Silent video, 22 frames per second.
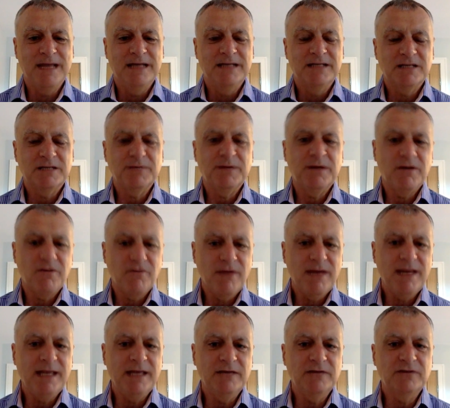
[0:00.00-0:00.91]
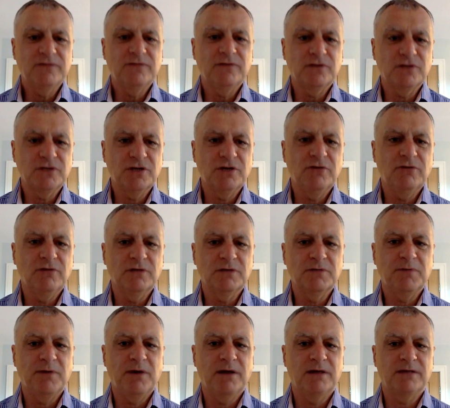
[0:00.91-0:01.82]
So it's been a really useful tool
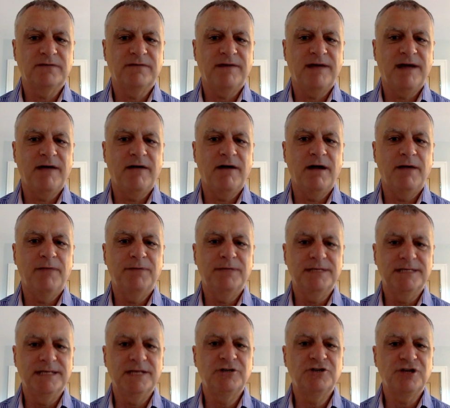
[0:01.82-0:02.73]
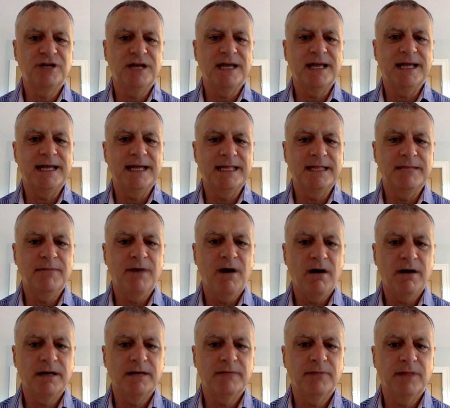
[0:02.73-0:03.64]
as part of our positioning in the
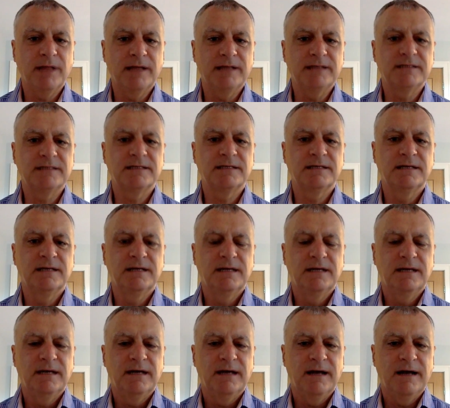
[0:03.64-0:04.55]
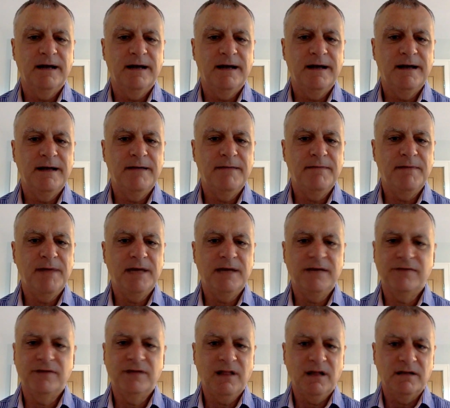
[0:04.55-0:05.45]
marketplace. And
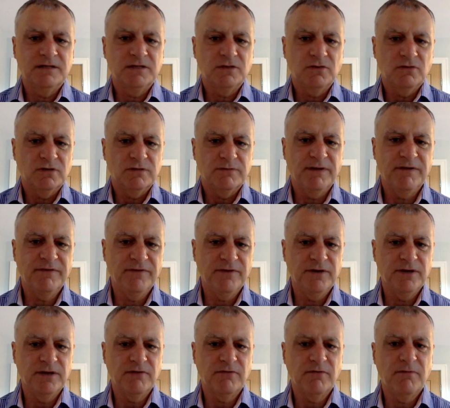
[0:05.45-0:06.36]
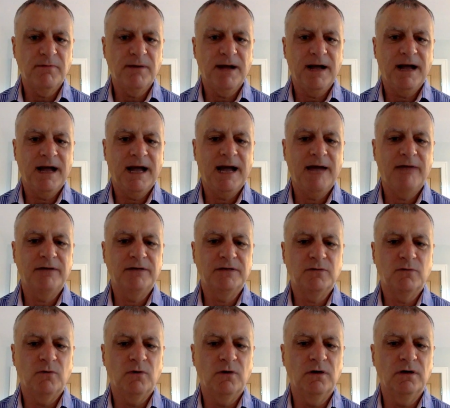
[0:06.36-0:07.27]
if you'd like to talk to me further about how
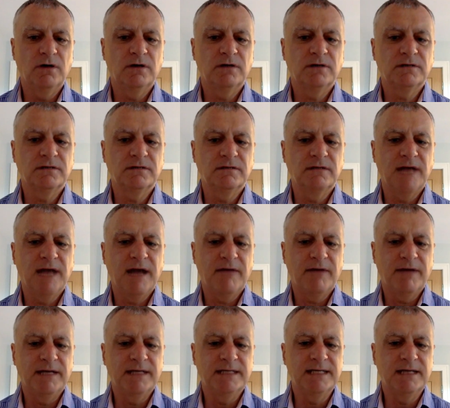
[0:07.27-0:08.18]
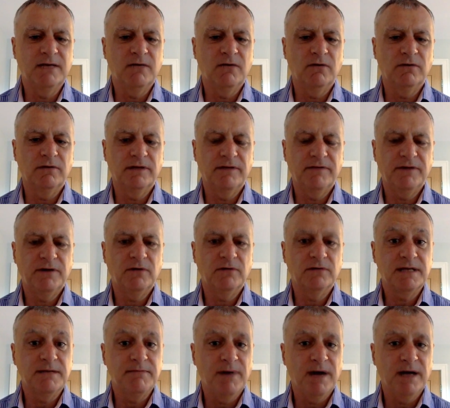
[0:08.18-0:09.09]
it's worked and how easy or
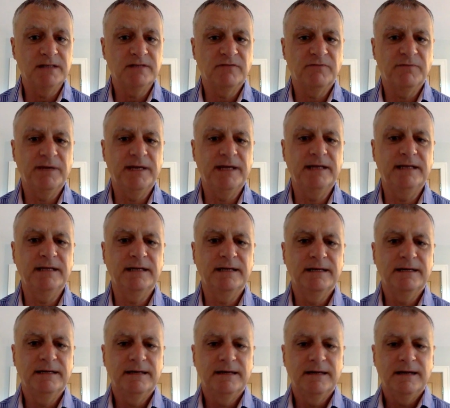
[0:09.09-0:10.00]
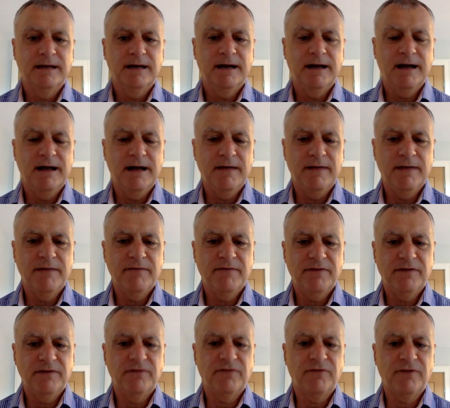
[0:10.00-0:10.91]
difficult it might have been, then
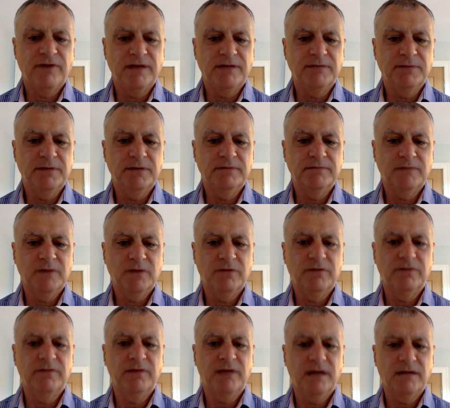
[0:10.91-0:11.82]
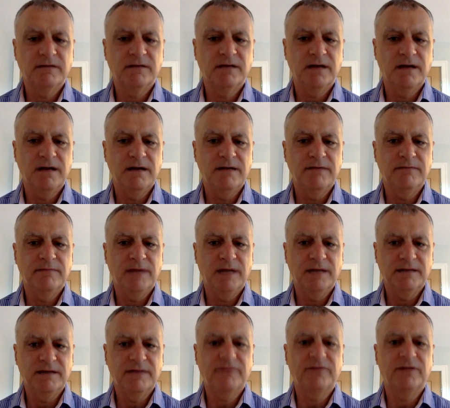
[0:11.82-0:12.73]
feel free. But other than that,
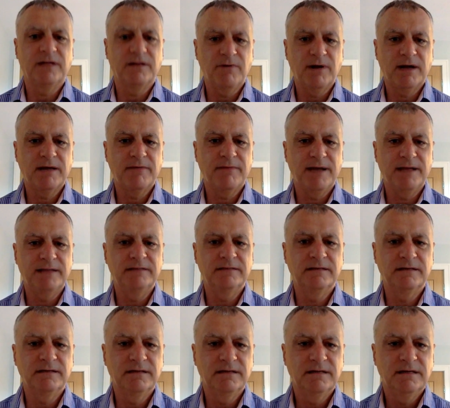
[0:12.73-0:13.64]
I definitely recommend.